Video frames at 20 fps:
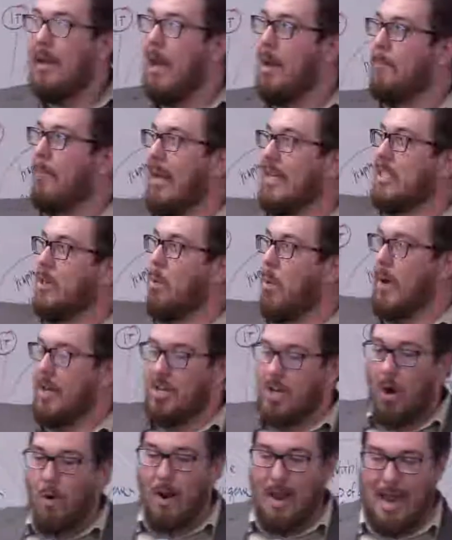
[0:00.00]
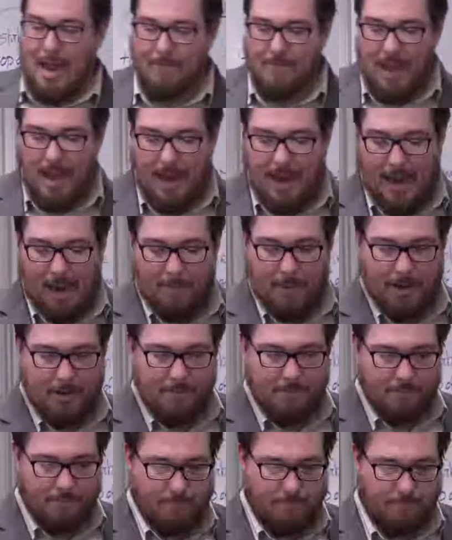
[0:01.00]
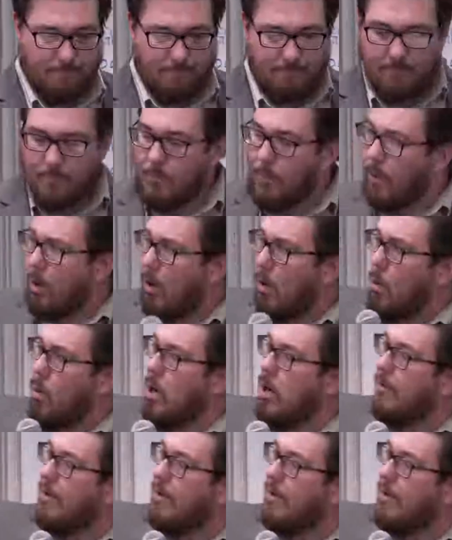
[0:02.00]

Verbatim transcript: In places where we don't have that happen, where